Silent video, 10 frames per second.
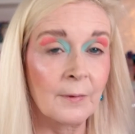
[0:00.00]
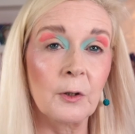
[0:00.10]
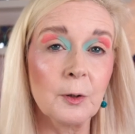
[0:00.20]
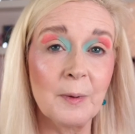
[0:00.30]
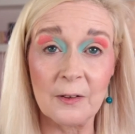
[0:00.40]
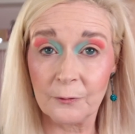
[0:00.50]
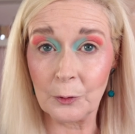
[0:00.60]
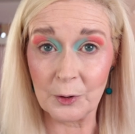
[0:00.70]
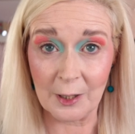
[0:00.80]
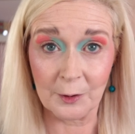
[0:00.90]
Got a bit of
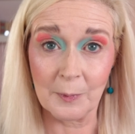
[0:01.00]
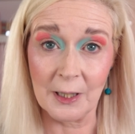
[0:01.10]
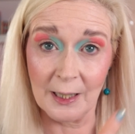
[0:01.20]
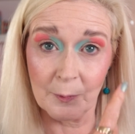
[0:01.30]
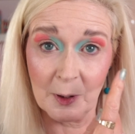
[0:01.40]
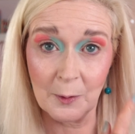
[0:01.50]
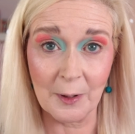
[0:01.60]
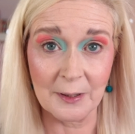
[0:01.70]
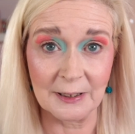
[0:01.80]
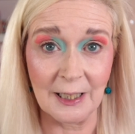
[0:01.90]
fall down on my lid, but you
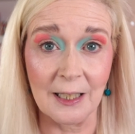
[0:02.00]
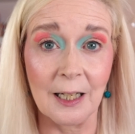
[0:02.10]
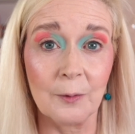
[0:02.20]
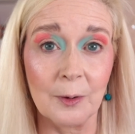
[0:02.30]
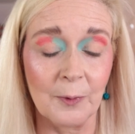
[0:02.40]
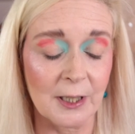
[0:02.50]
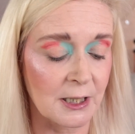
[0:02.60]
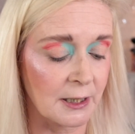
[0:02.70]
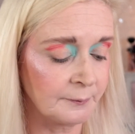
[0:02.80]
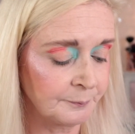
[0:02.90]
won't see that when we're
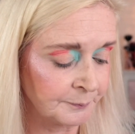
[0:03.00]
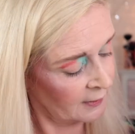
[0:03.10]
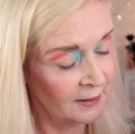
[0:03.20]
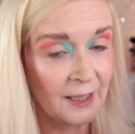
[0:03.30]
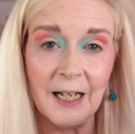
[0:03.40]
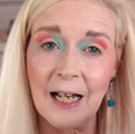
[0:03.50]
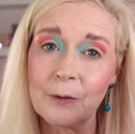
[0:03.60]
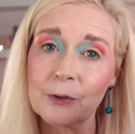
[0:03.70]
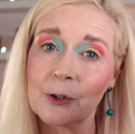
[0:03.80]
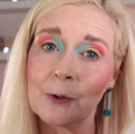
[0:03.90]
done. On the
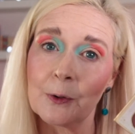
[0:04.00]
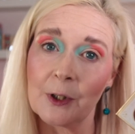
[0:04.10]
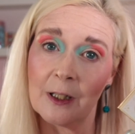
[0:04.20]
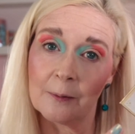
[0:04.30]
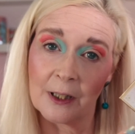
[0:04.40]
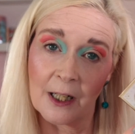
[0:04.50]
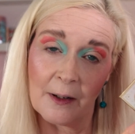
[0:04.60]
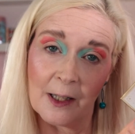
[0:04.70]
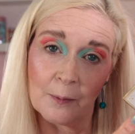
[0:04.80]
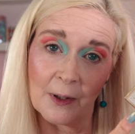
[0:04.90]
outer corner, I'm going to go
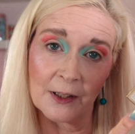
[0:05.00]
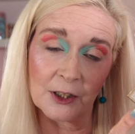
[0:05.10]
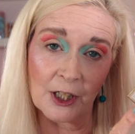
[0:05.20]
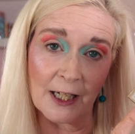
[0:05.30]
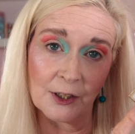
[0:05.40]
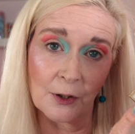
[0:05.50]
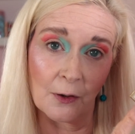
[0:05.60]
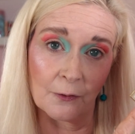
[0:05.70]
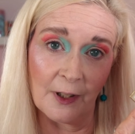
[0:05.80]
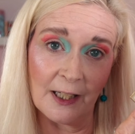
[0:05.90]
in with the shade
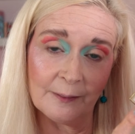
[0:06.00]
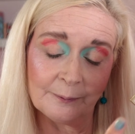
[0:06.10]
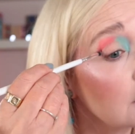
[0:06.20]
Coffee.